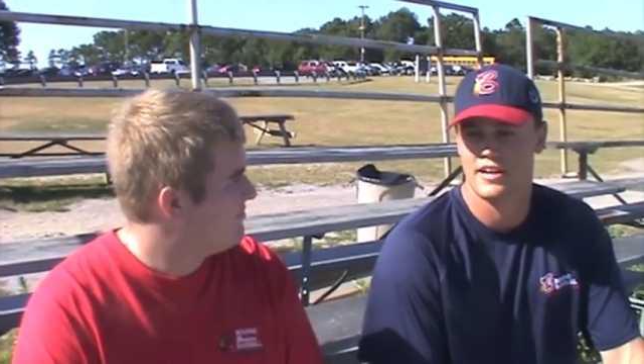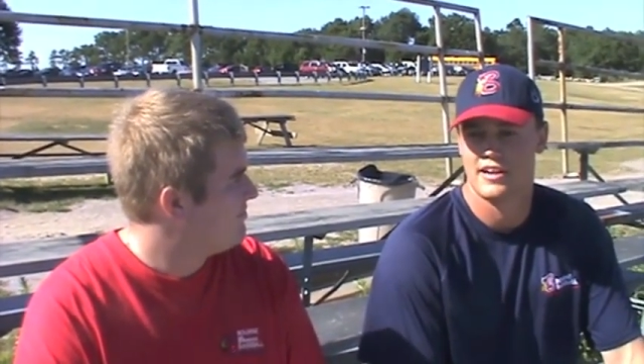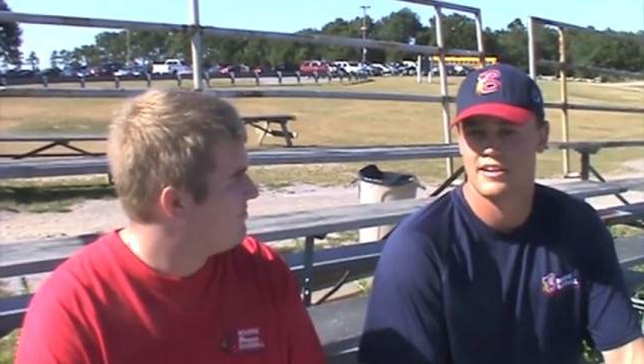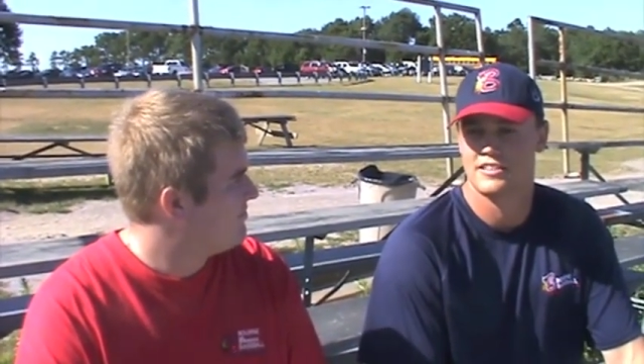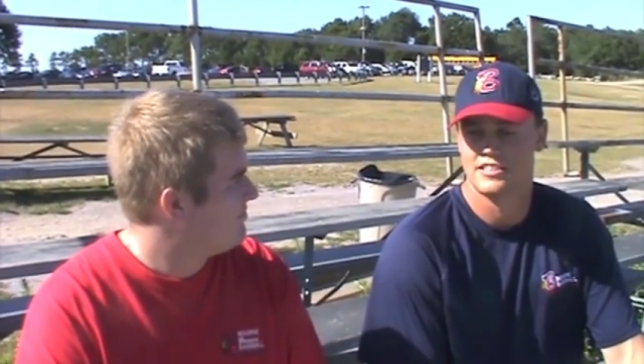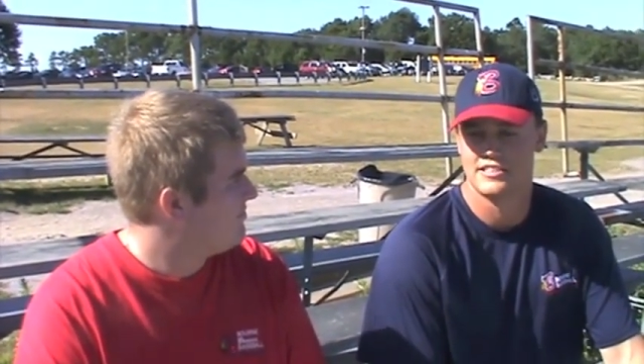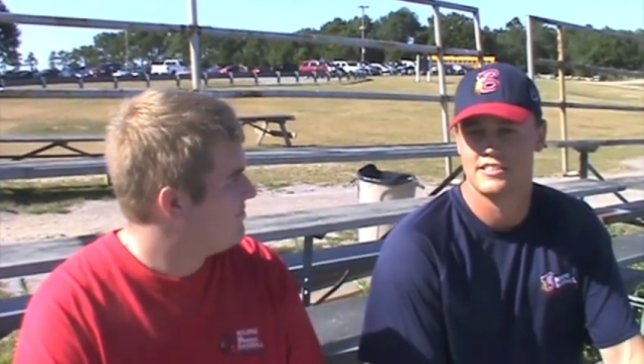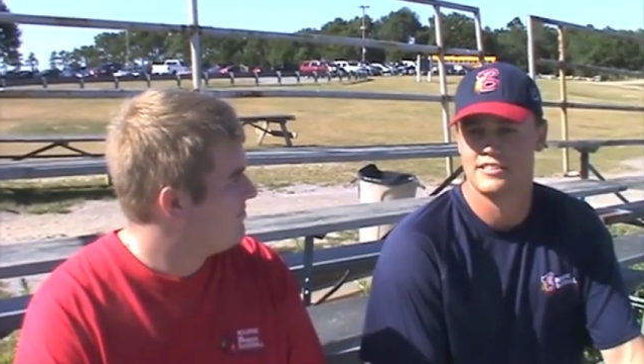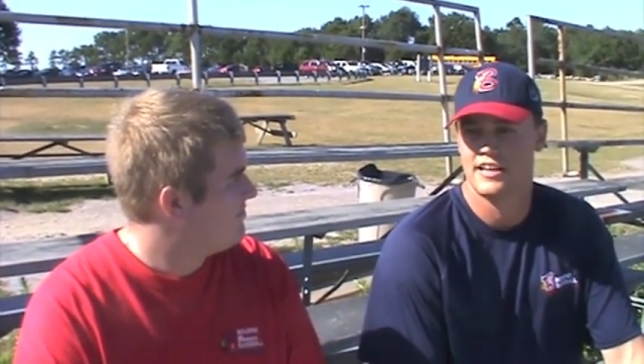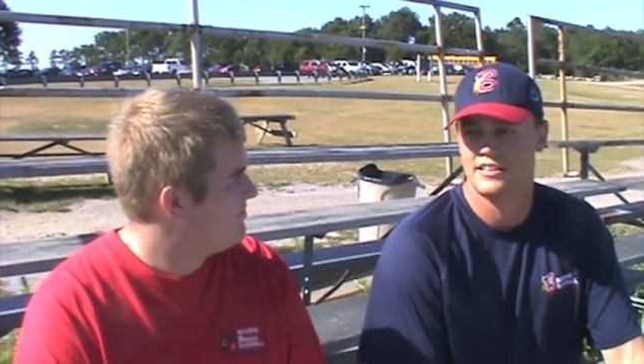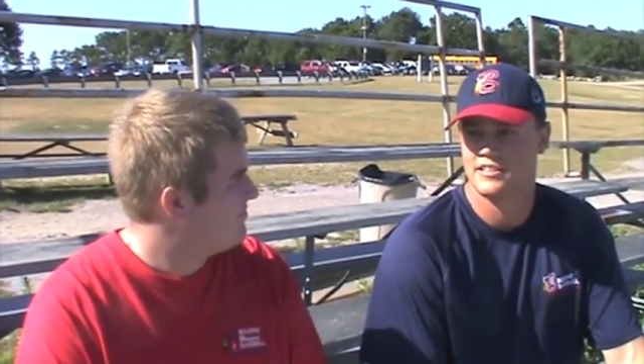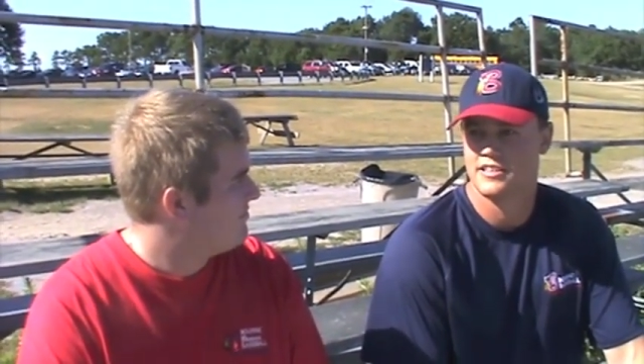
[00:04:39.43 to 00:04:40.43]
I kind of just did
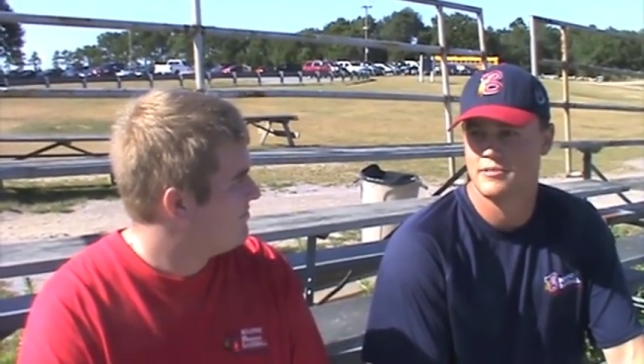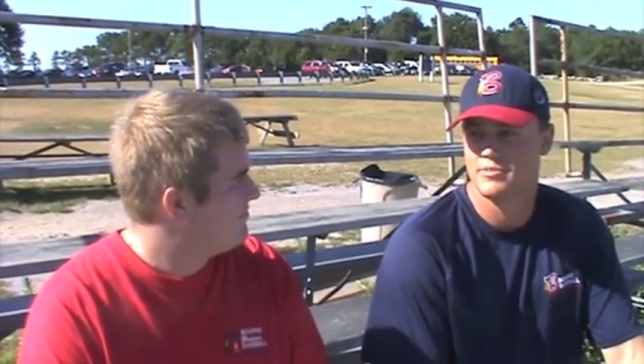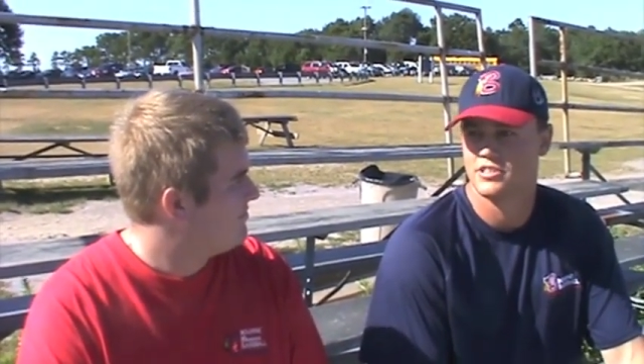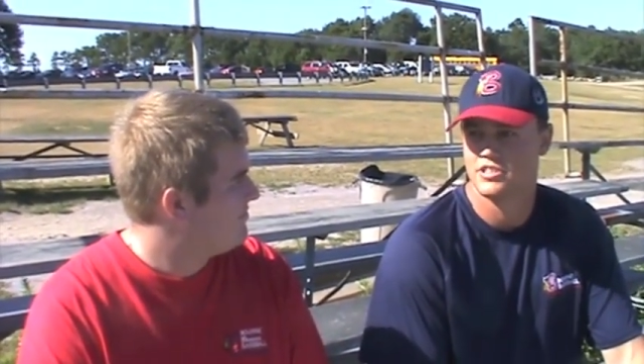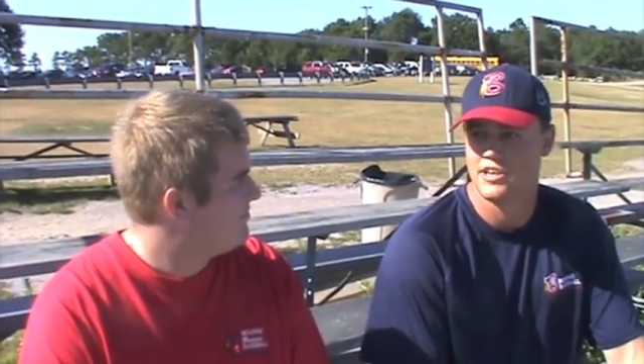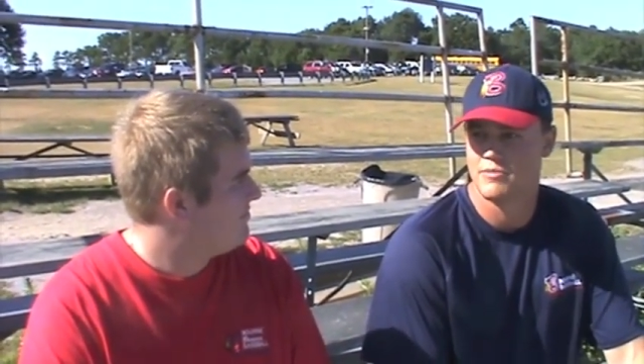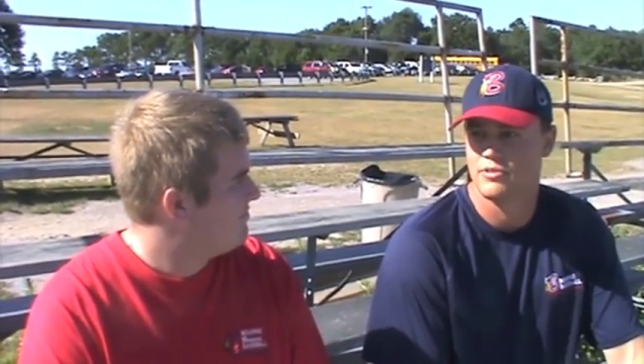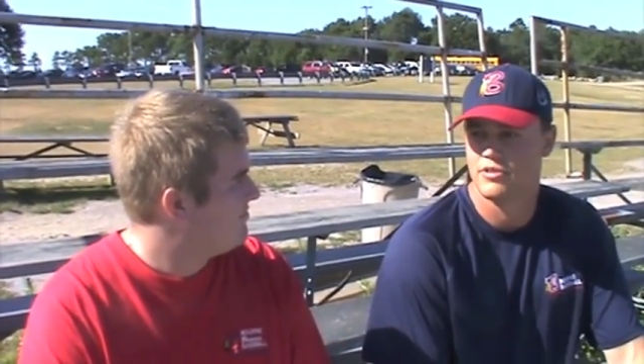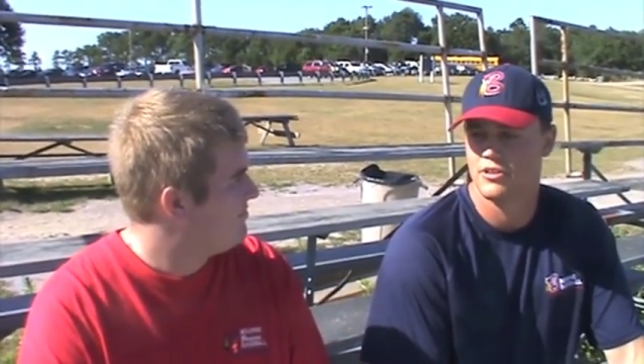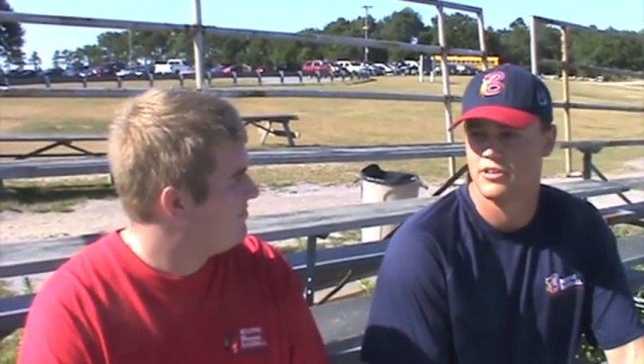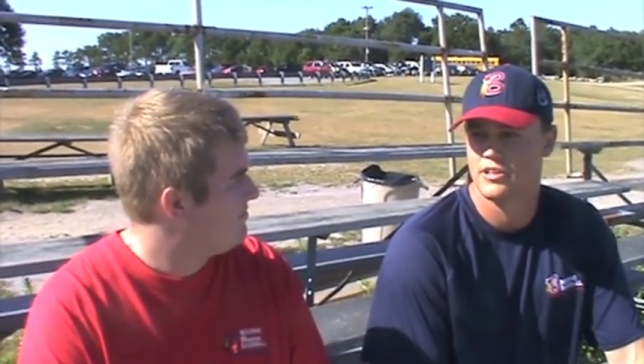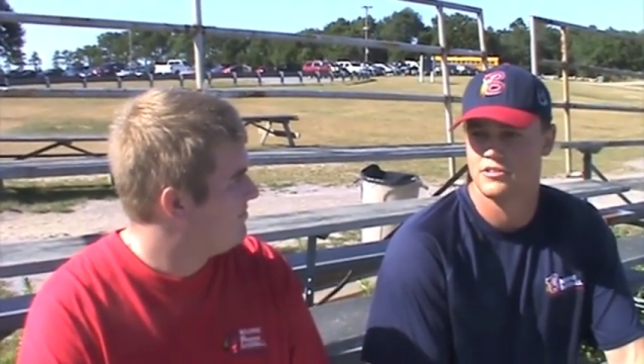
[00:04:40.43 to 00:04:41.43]
that to keep in shape with
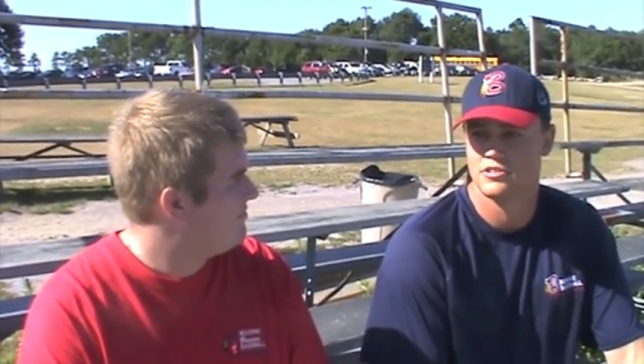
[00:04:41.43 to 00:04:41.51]
all